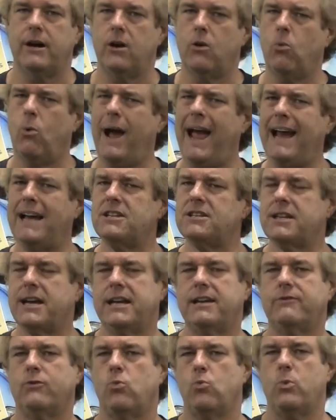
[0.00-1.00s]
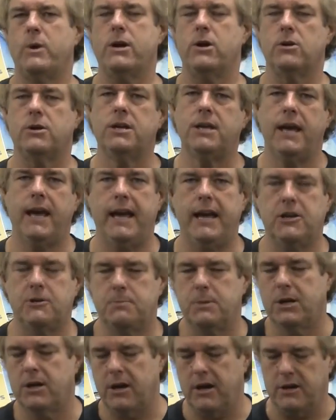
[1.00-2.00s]
Now our wagon's kind of a weird
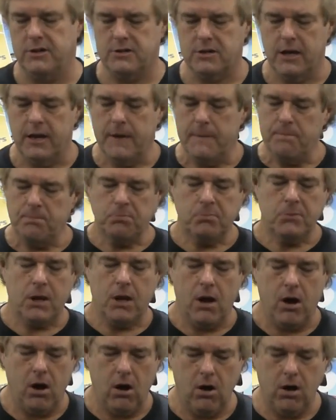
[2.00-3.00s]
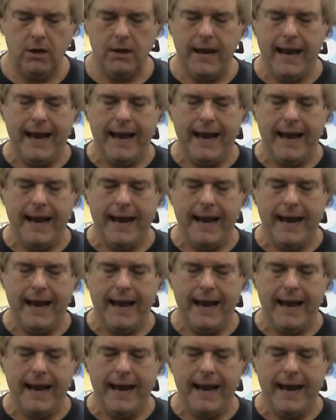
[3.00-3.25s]
case because on